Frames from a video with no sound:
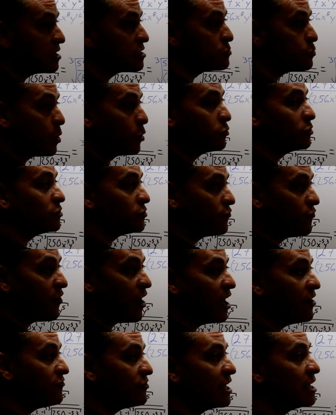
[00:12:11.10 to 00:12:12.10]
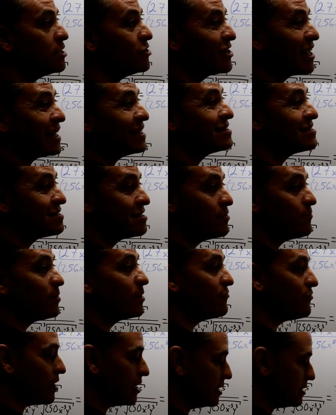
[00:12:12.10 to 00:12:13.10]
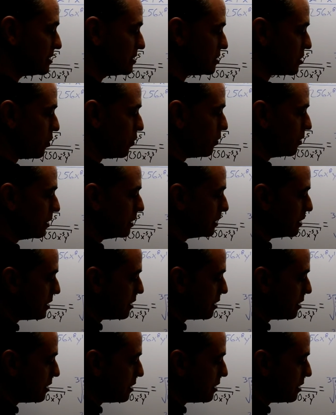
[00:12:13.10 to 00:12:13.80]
exponent 5, you can simplify it. So,